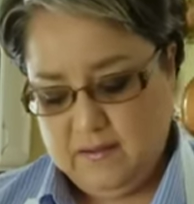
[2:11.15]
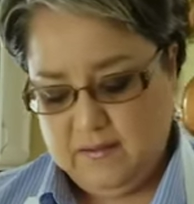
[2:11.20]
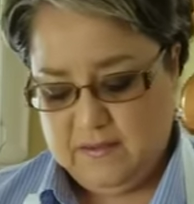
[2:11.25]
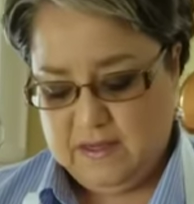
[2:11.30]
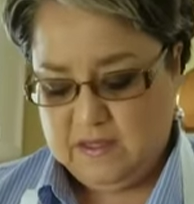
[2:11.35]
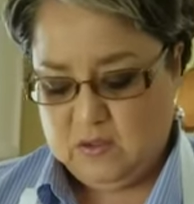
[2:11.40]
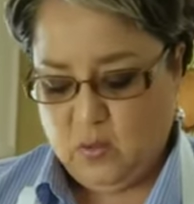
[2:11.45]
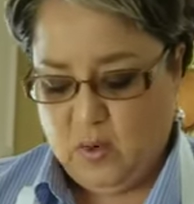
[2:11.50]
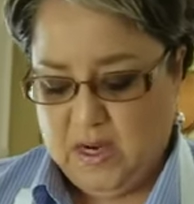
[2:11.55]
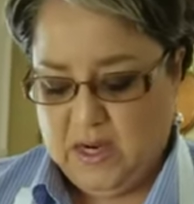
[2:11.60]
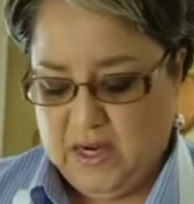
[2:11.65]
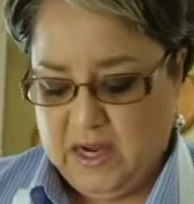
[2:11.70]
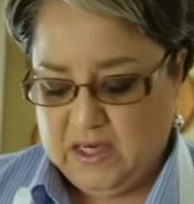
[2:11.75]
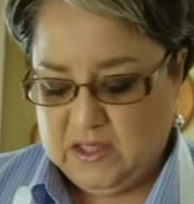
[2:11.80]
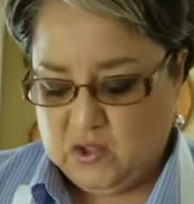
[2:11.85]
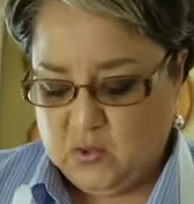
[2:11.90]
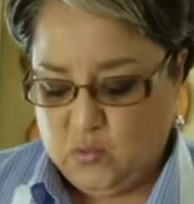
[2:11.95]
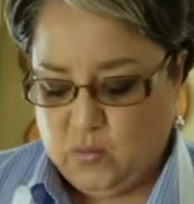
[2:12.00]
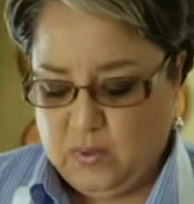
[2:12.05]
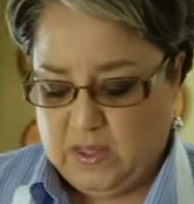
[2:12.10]
That's why I
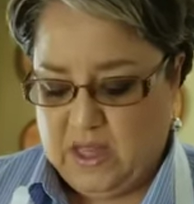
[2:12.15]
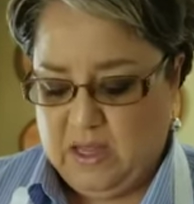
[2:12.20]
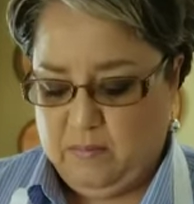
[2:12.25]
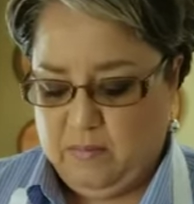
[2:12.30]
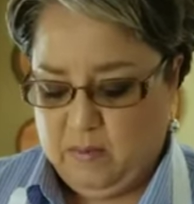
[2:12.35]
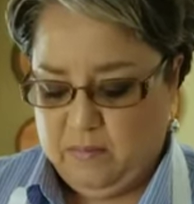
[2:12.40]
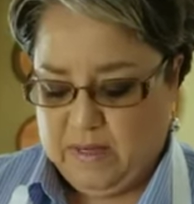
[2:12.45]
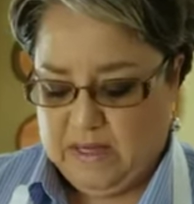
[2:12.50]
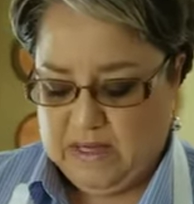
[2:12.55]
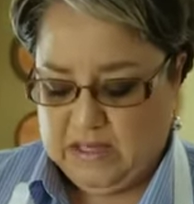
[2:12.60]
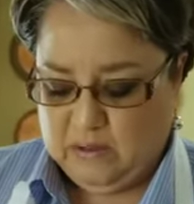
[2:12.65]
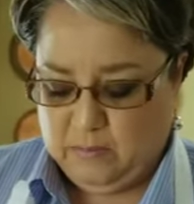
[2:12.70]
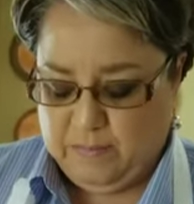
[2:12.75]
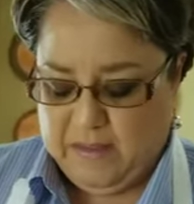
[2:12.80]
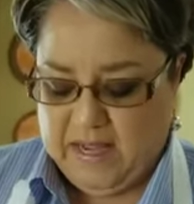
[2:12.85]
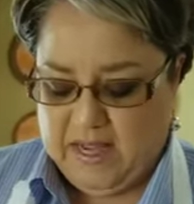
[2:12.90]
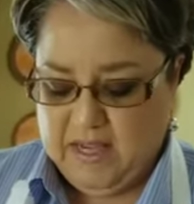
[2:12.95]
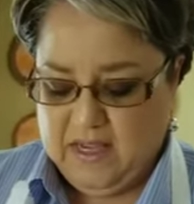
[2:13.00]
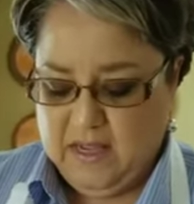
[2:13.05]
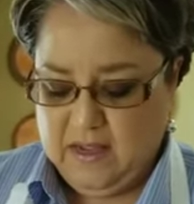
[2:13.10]
like to keep them a little
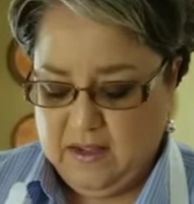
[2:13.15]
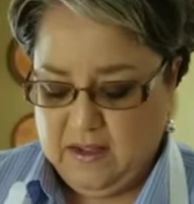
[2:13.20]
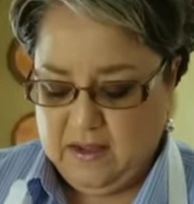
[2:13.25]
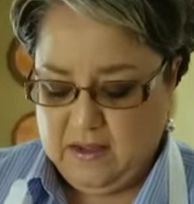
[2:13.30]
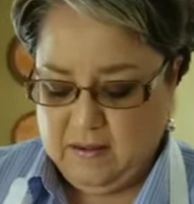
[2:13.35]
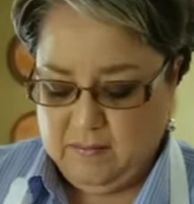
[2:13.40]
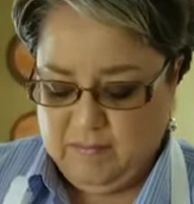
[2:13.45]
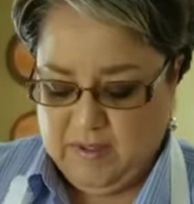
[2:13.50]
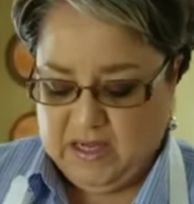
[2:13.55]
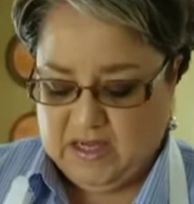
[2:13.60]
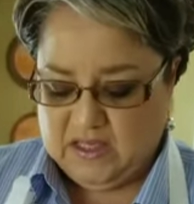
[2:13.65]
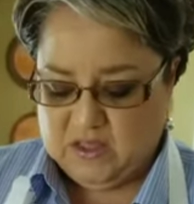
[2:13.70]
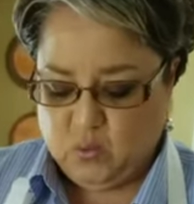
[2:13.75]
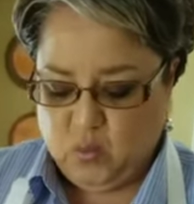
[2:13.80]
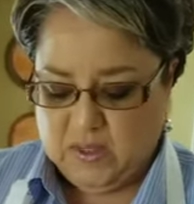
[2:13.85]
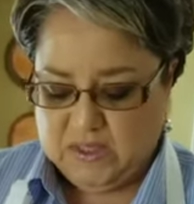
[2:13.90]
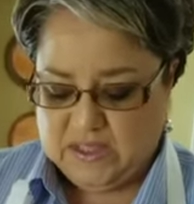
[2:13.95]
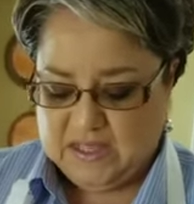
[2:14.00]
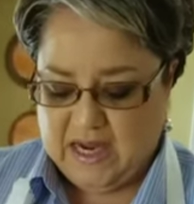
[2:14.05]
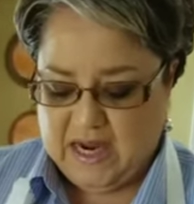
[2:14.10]
big because
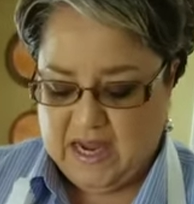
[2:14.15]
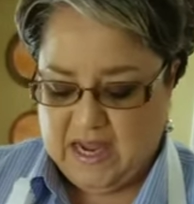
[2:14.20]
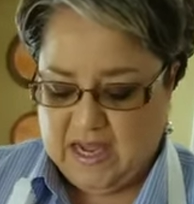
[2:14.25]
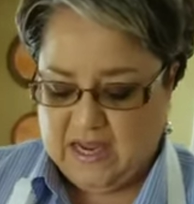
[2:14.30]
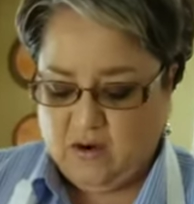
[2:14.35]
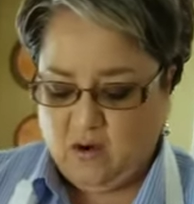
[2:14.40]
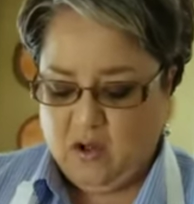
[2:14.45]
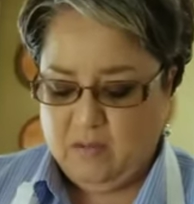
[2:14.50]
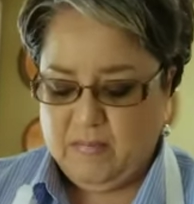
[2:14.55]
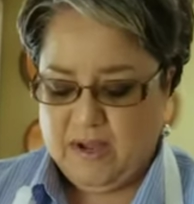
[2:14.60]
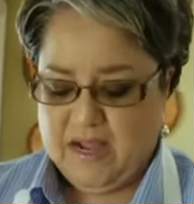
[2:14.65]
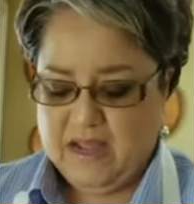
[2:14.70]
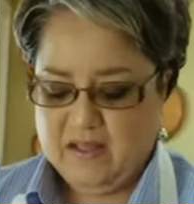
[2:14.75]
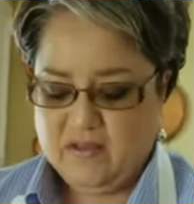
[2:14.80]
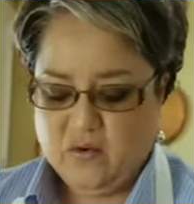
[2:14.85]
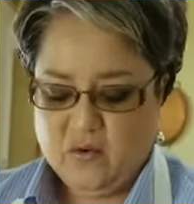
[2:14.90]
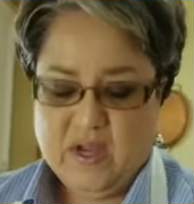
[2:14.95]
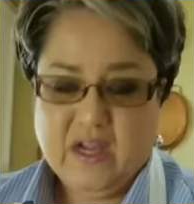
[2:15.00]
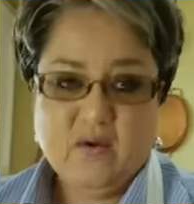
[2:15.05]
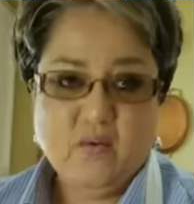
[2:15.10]
once I add all my
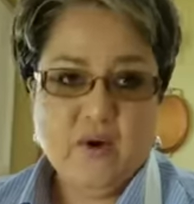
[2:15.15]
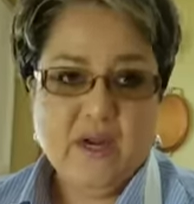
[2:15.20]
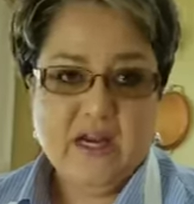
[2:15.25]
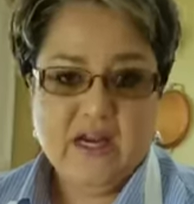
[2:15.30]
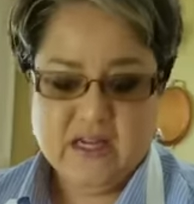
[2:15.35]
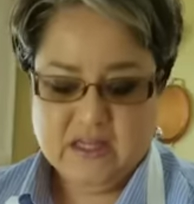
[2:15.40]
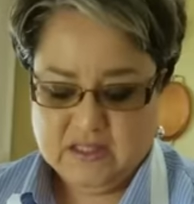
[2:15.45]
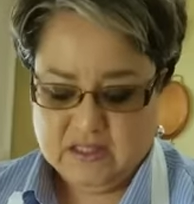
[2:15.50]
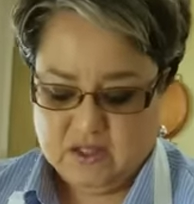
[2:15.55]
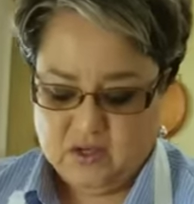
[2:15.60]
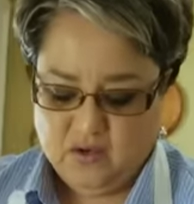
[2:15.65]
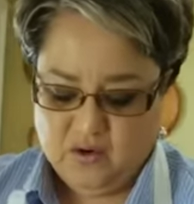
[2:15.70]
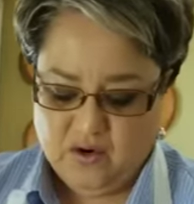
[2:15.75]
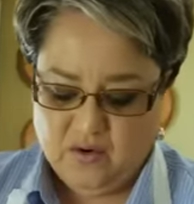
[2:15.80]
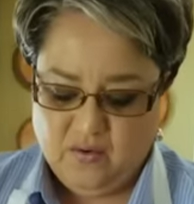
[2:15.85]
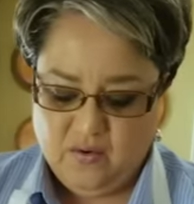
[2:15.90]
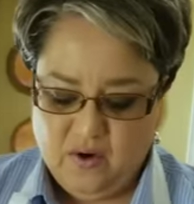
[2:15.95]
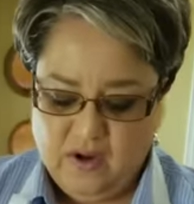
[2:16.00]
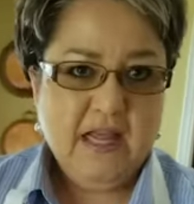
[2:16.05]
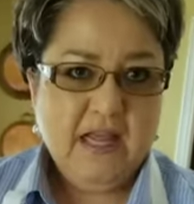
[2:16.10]
other ingredients, you
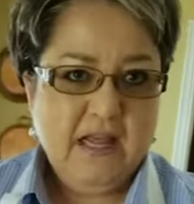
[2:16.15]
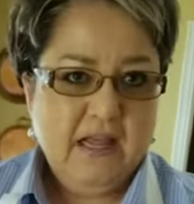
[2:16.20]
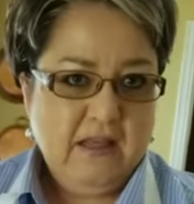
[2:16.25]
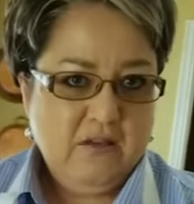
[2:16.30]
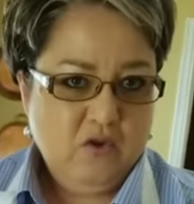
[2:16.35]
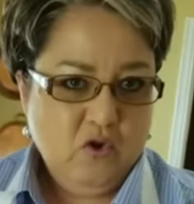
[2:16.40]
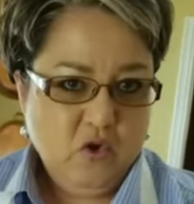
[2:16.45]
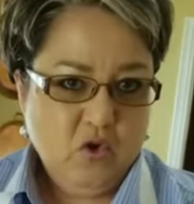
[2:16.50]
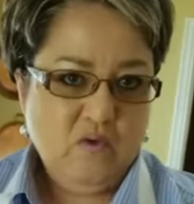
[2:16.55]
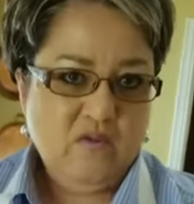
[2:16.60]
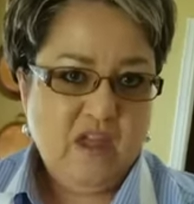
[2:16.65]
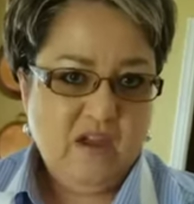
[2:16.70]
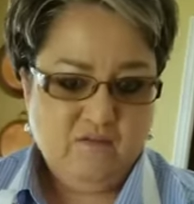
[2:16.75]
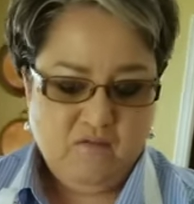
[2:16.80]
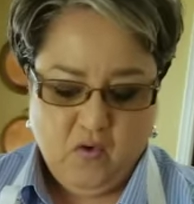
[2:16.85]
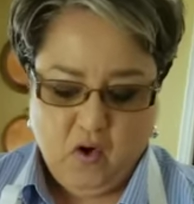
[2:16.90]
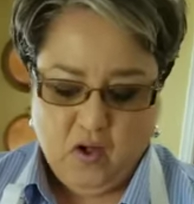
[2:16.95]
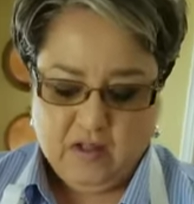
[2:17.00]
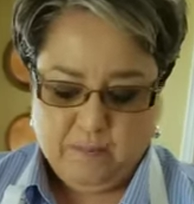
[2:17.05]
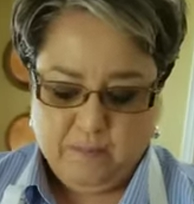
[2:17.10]
know, you know, they
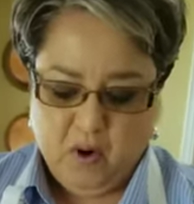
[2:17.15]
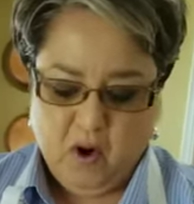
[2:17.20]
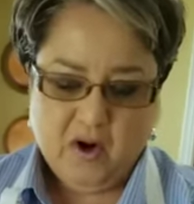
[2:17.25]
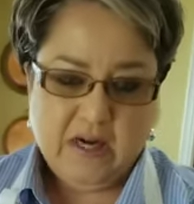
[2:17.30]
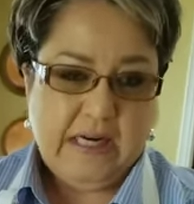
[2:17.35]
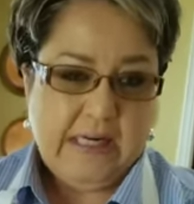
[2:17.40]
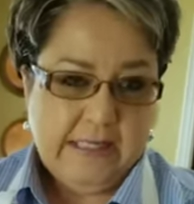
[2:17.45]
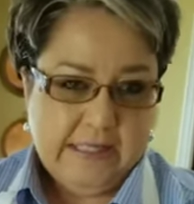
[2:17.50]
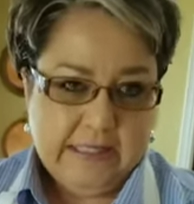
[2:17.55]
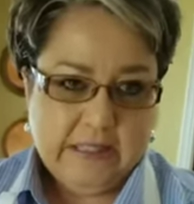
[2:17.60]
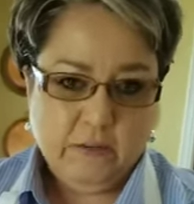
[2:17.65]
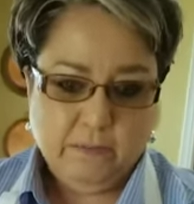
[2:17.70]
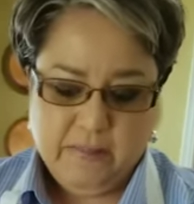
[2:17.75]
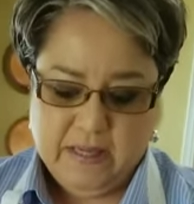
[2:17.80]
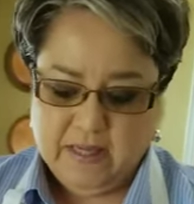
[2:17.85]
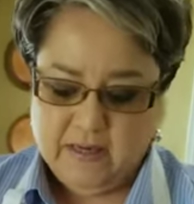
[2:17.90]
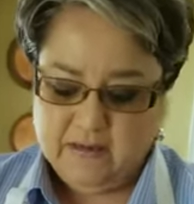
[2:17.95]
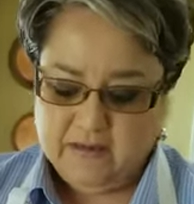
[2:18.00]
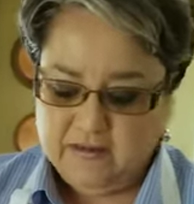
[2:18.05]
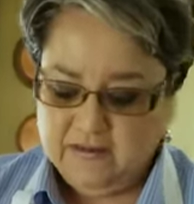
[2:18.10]
fall apart a little
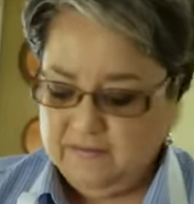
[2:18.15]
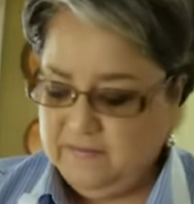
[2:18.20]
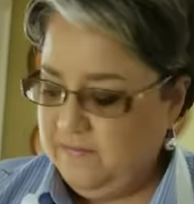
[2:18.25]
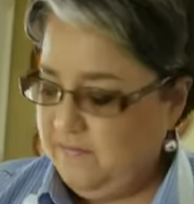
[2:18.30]
bit,